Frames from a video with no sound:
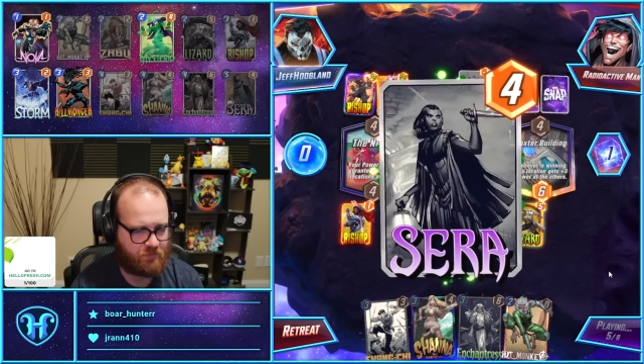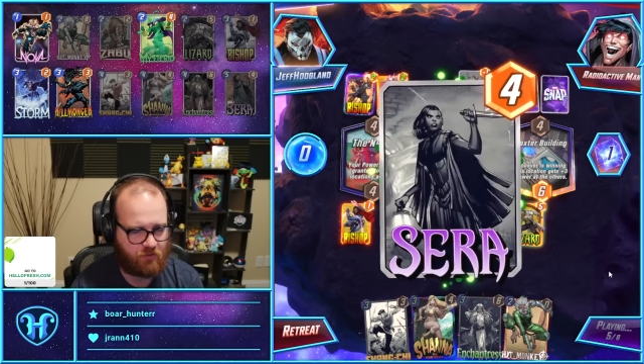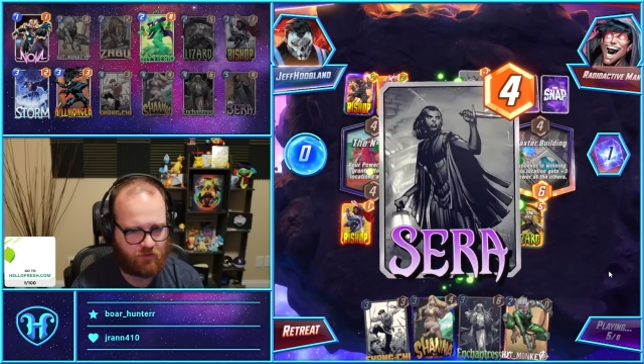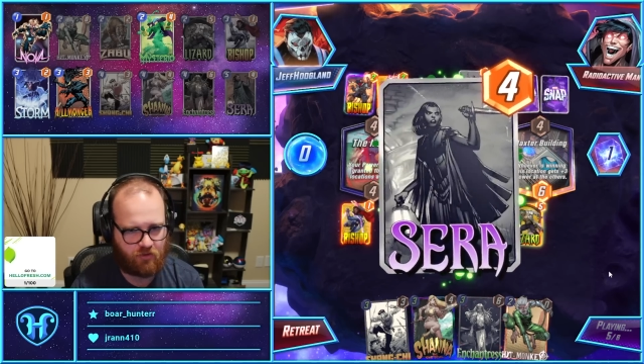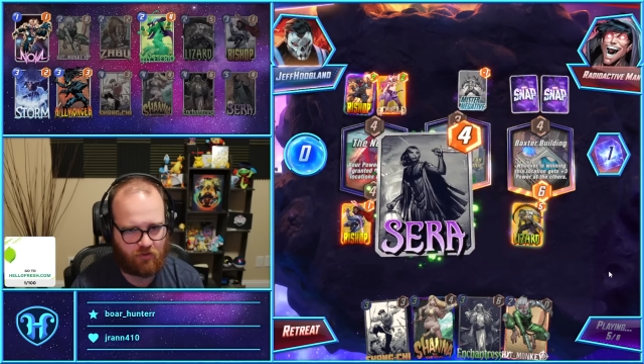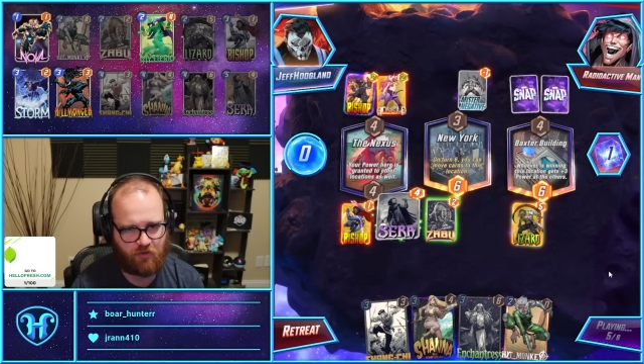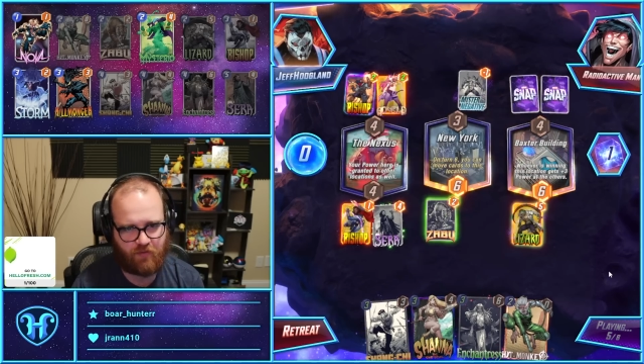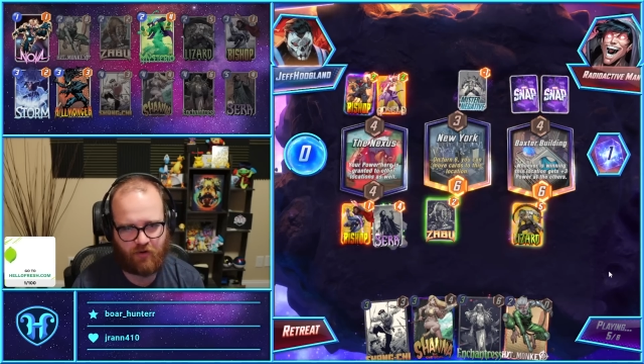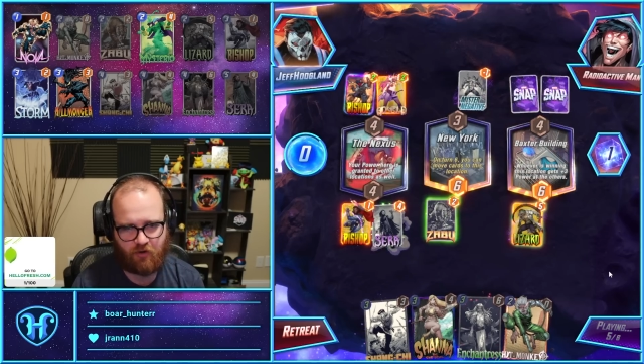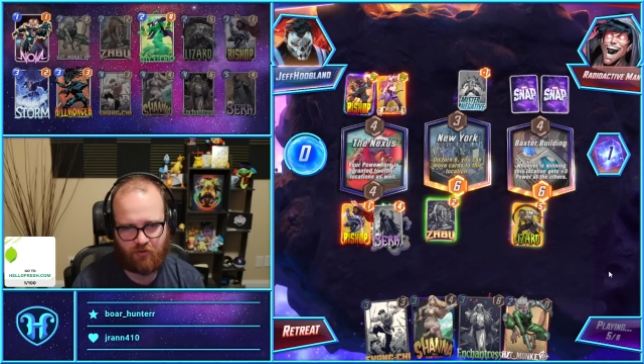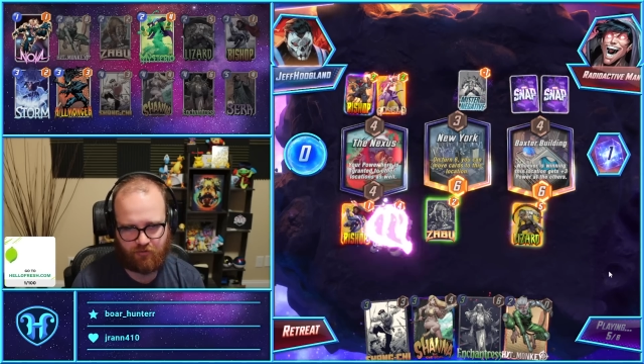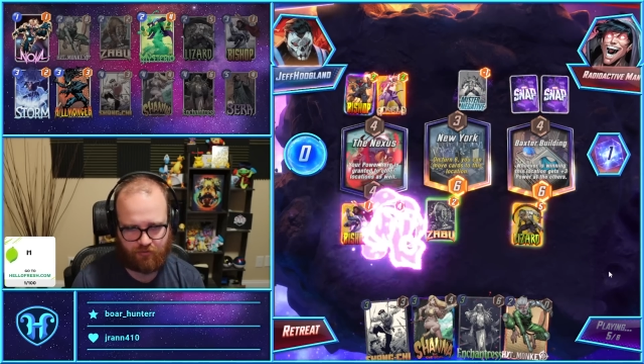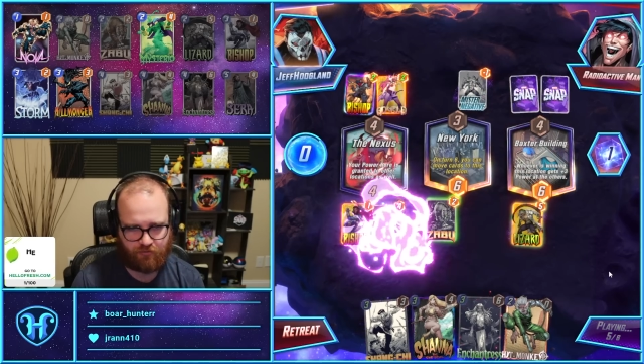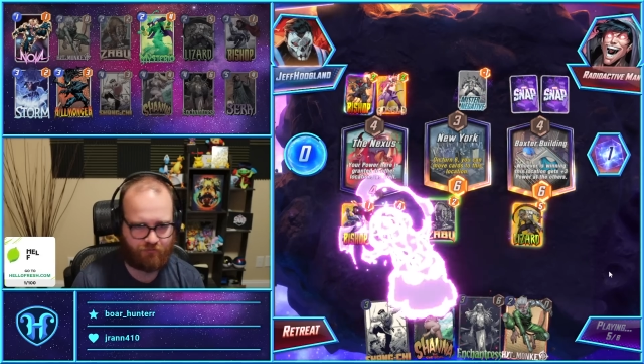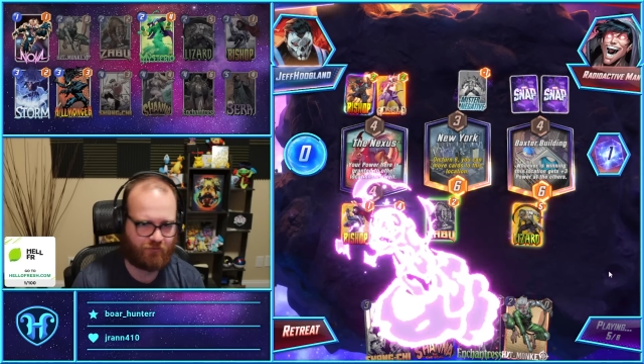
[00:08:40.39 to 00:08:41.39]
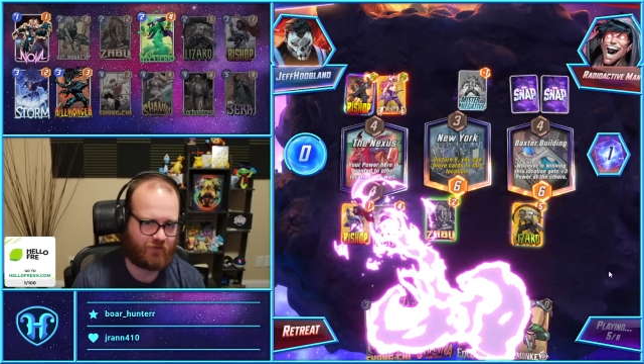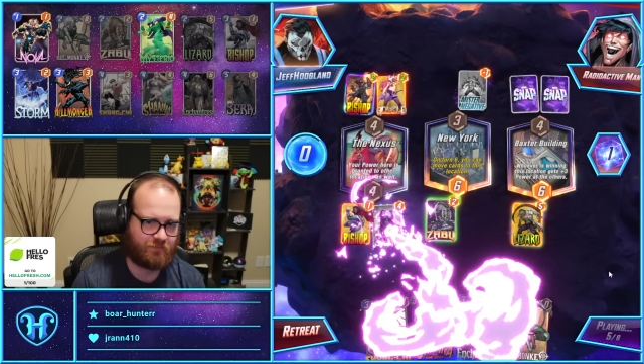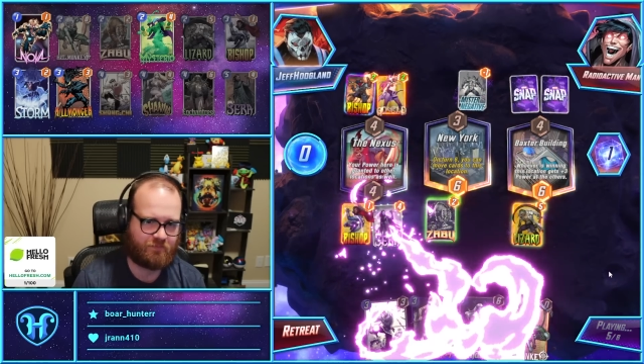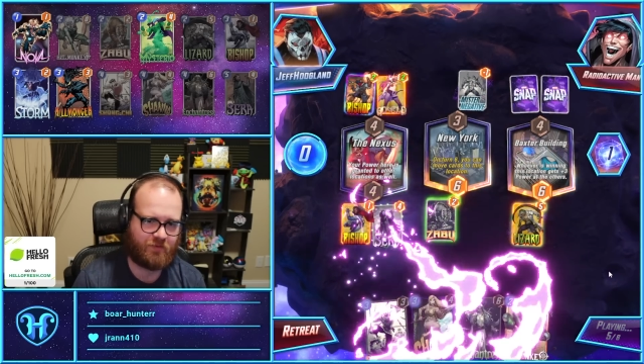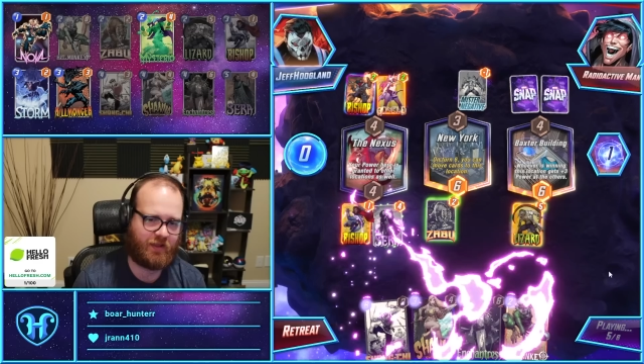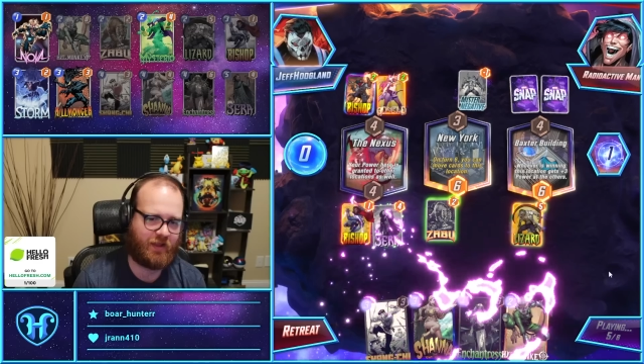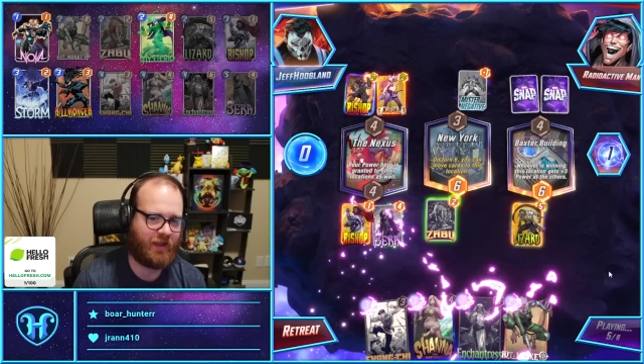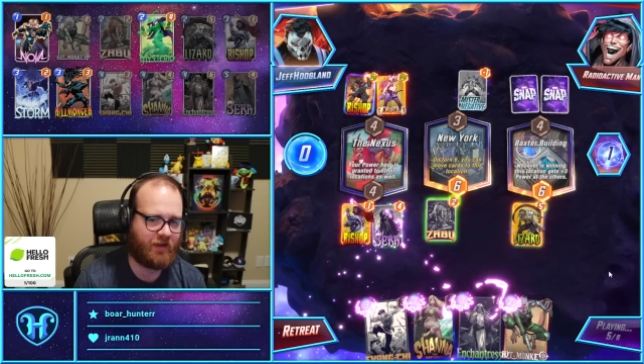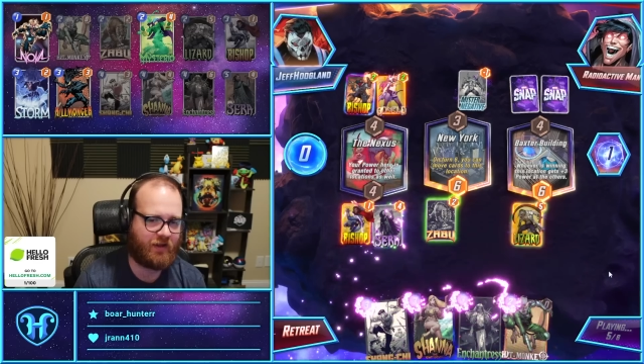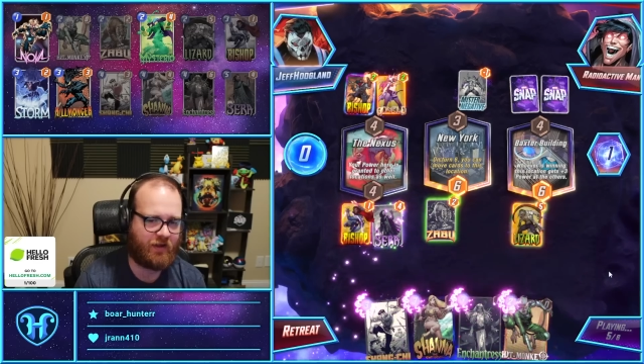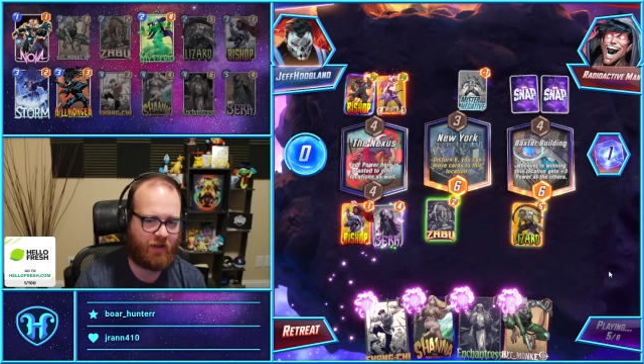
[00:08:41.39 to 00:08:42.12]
or are they harder to free-to-play?